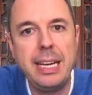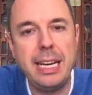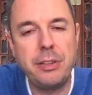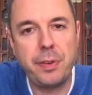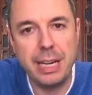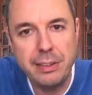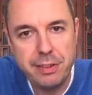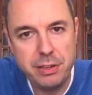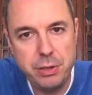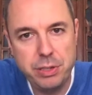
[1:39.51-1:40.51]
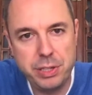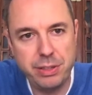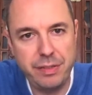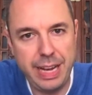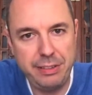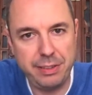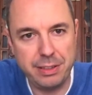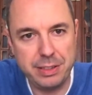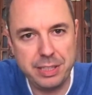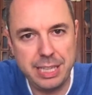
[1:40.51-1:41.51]
It's for institutional
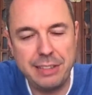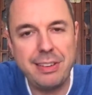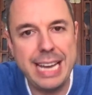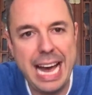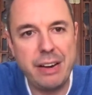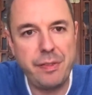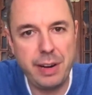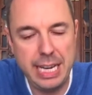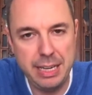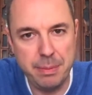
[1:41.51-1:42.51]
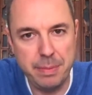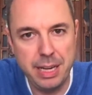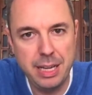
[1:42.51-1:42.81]
investors. It's not for him.